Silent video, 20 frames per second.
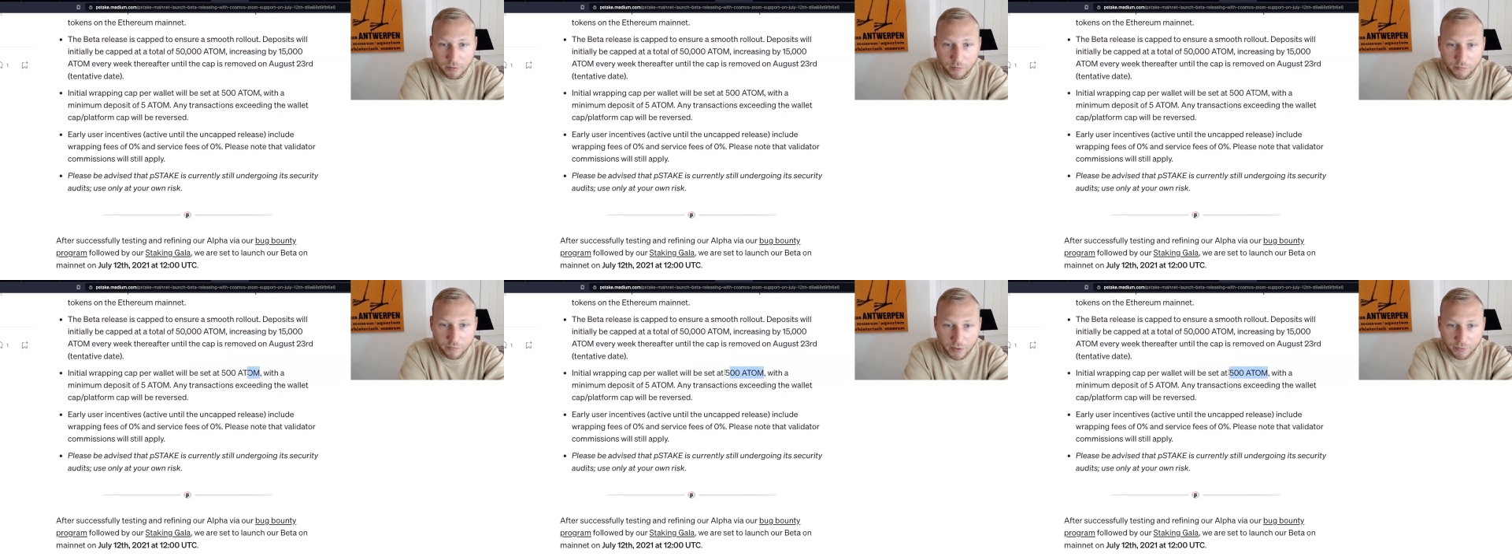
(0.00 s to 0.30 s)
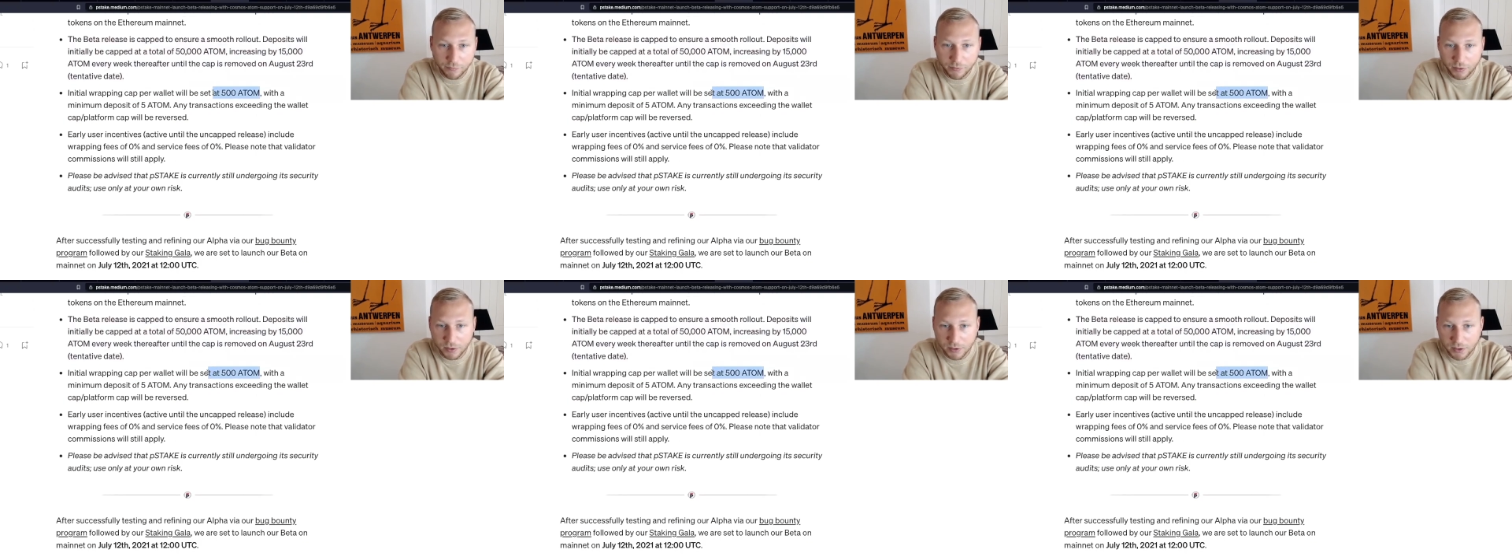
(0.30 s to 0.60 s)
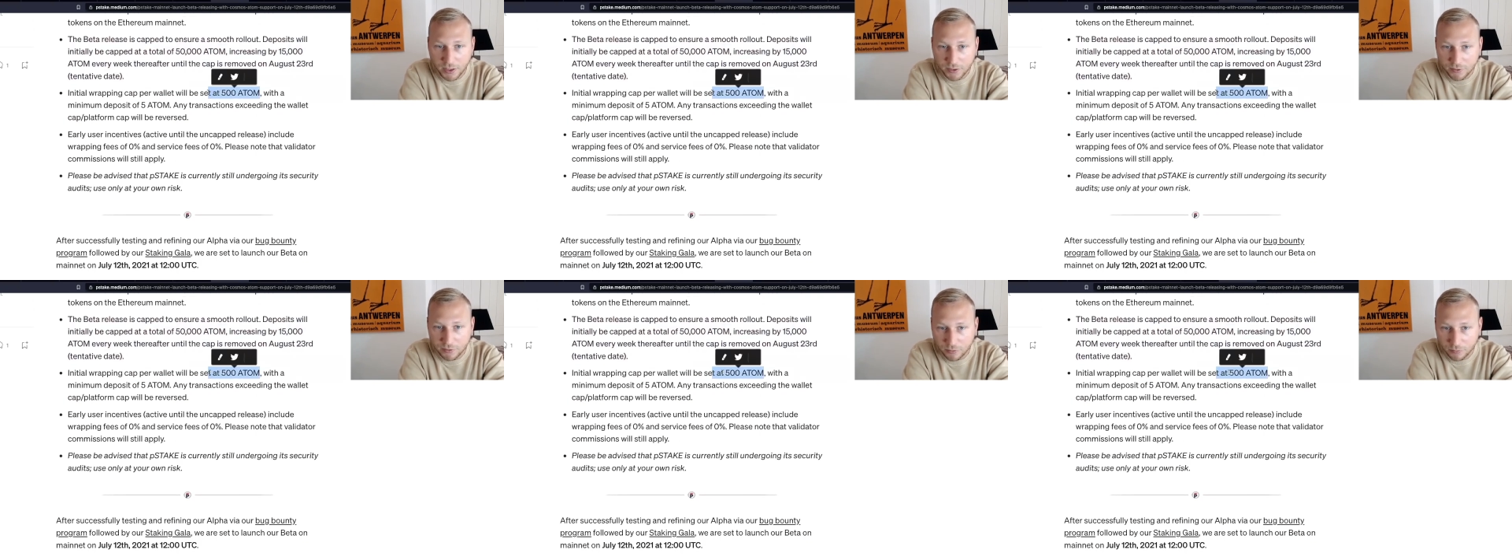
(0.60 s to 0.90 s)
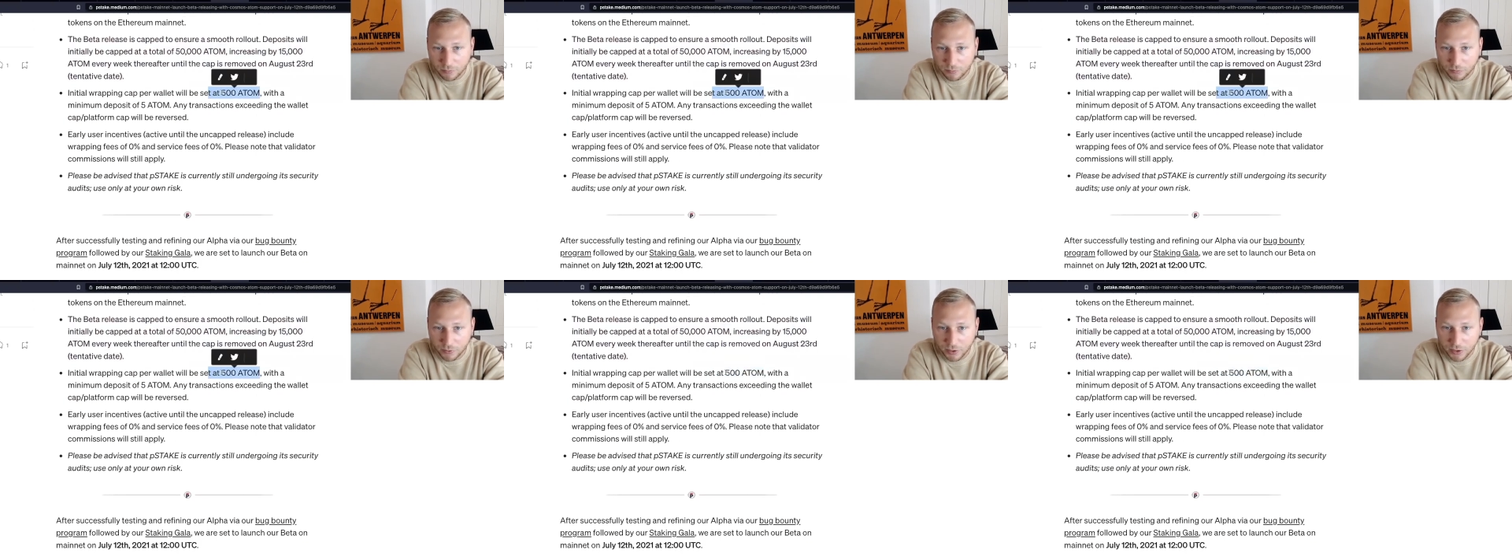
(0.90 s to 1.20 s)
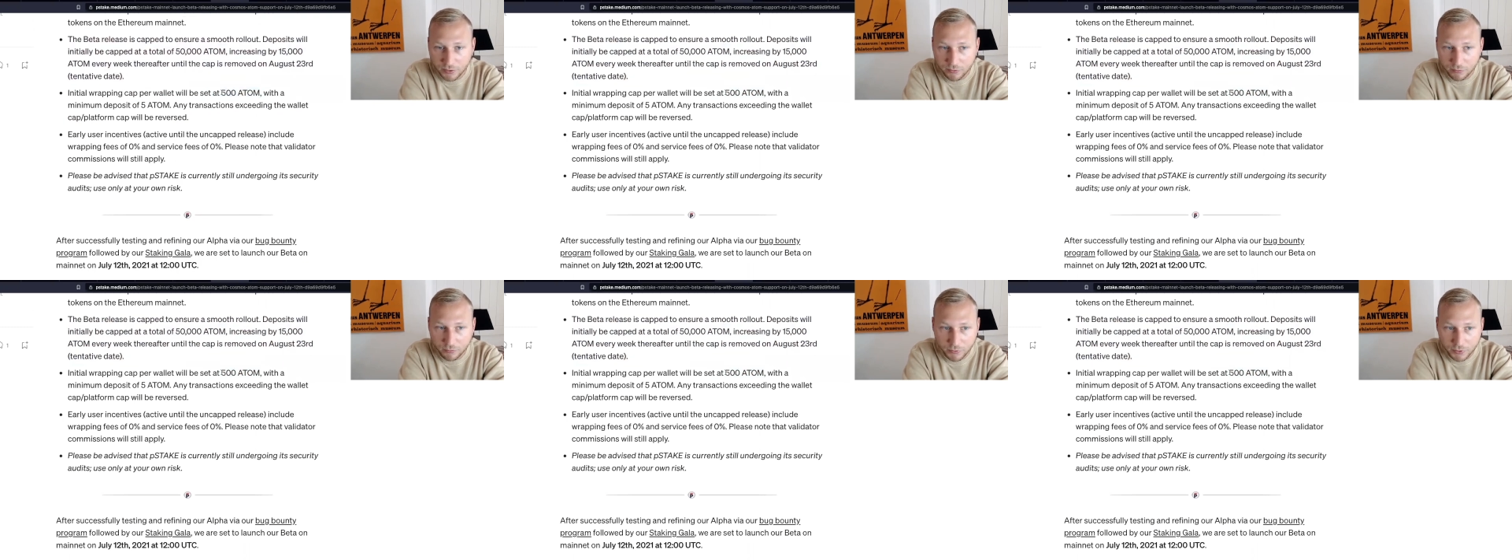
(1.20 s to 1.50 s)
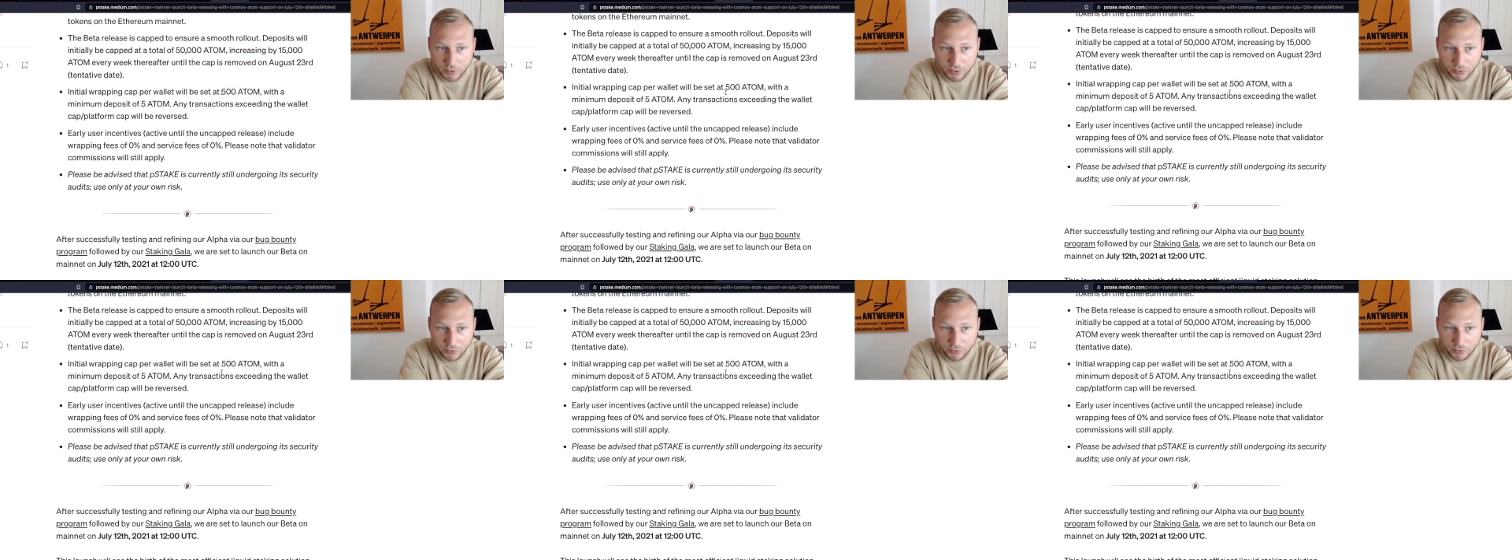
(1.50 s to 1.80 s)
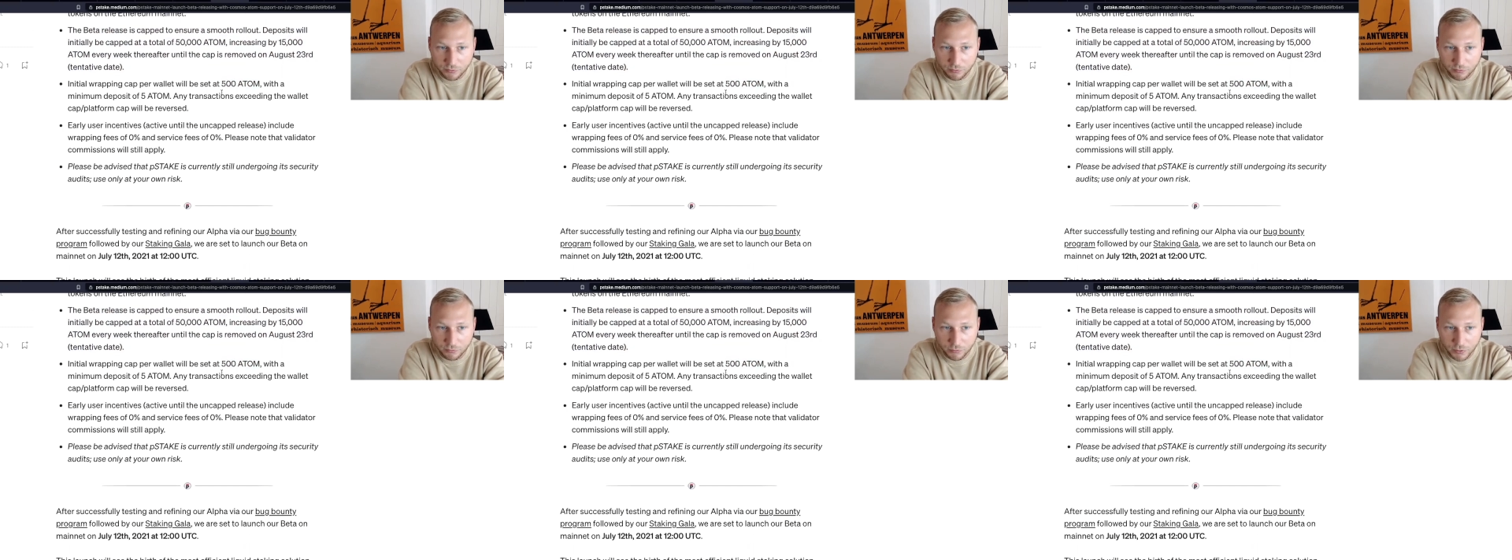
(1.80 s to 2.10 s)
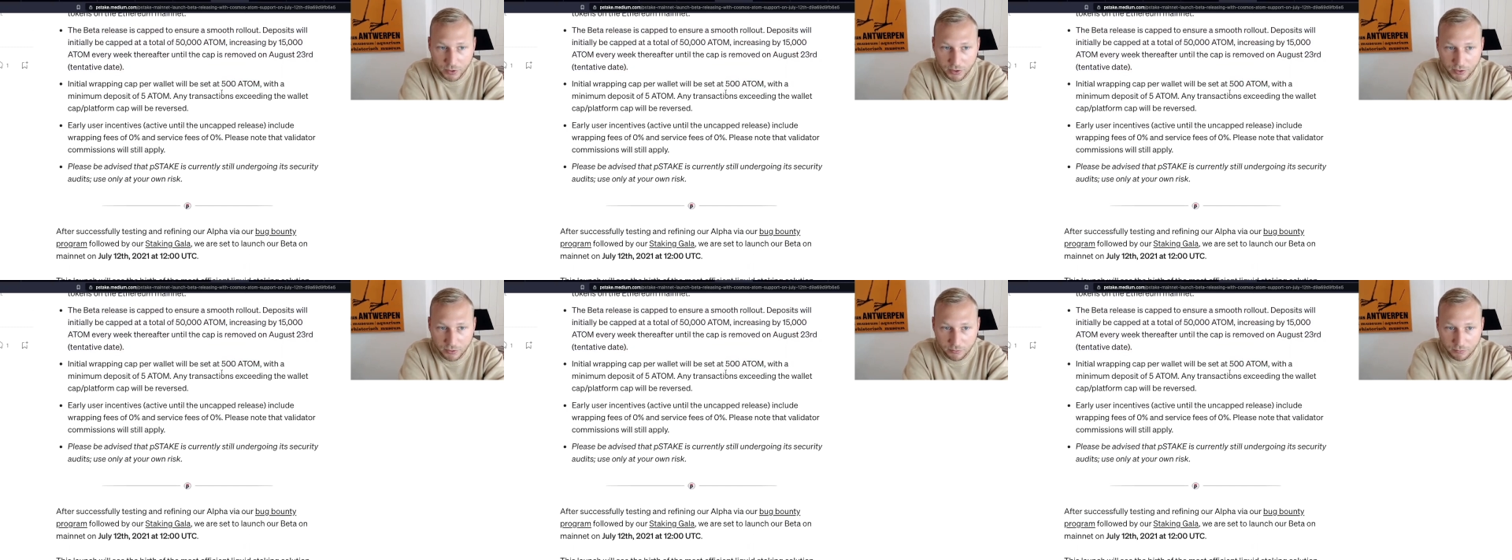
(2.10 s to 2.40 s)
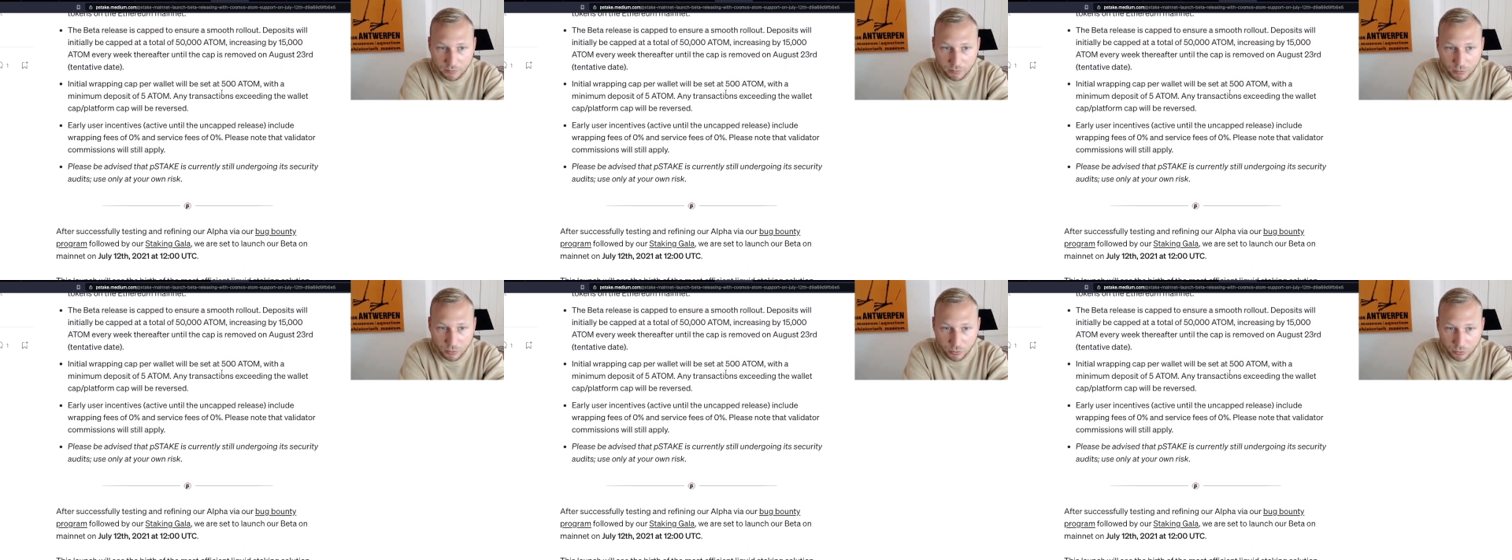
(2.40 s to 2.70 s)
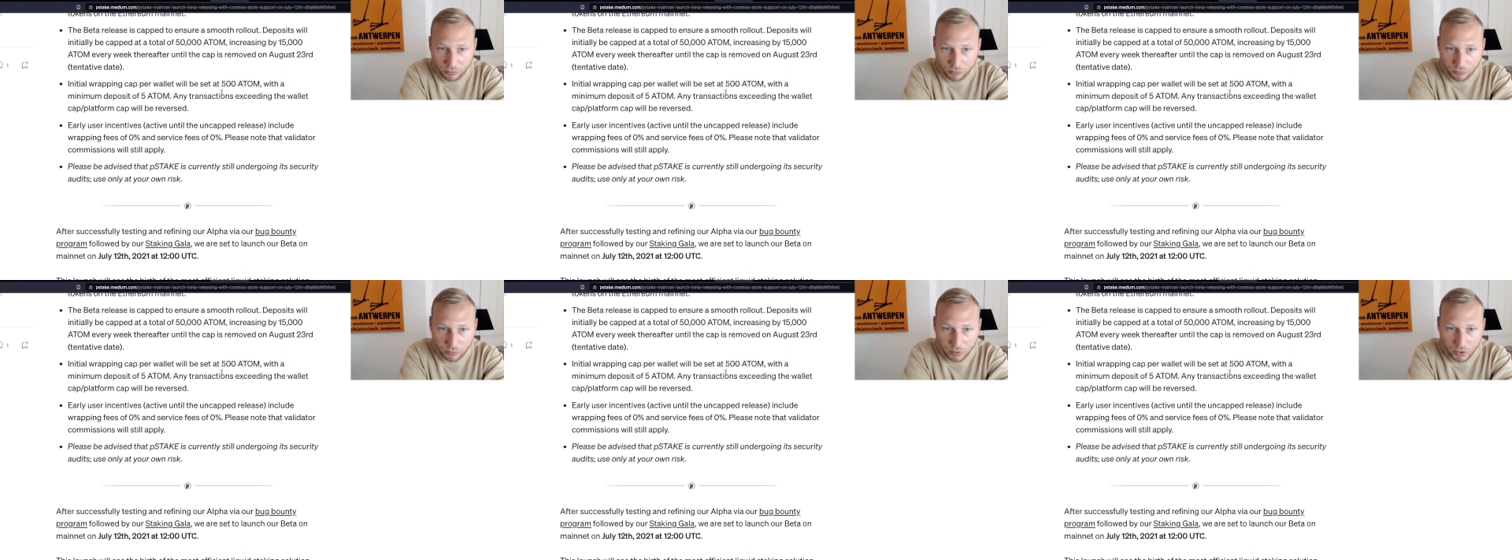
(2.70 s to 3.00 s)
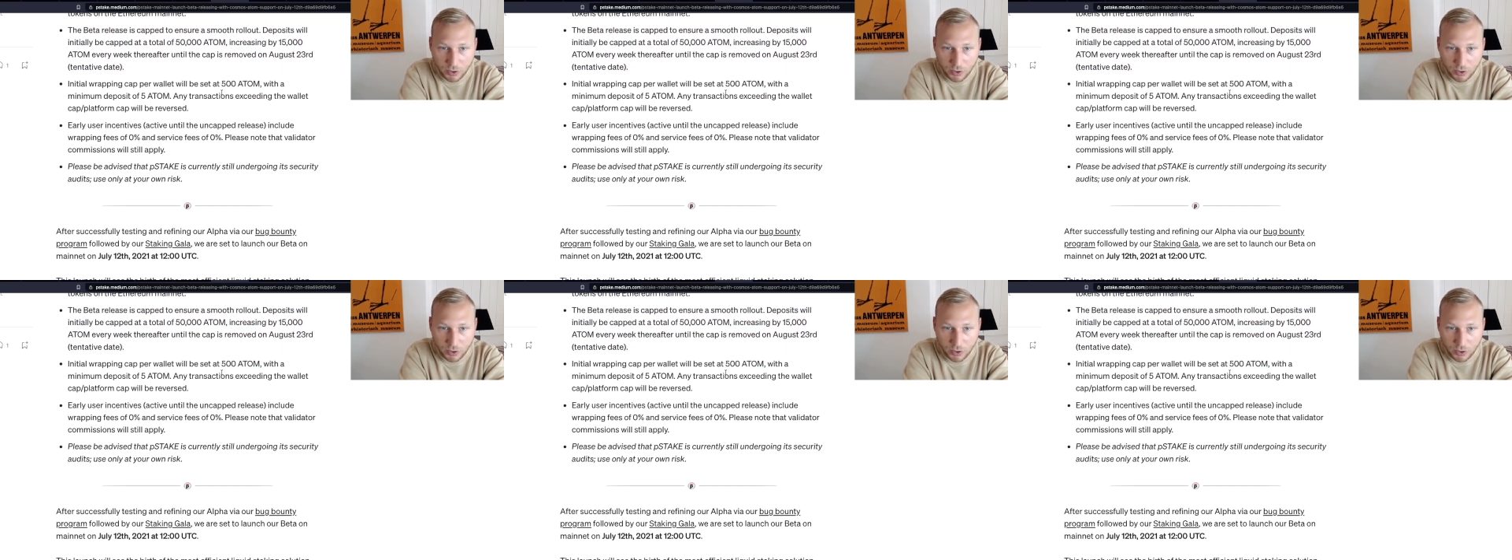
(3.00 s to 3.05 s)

500 atom, right? Which is really cool.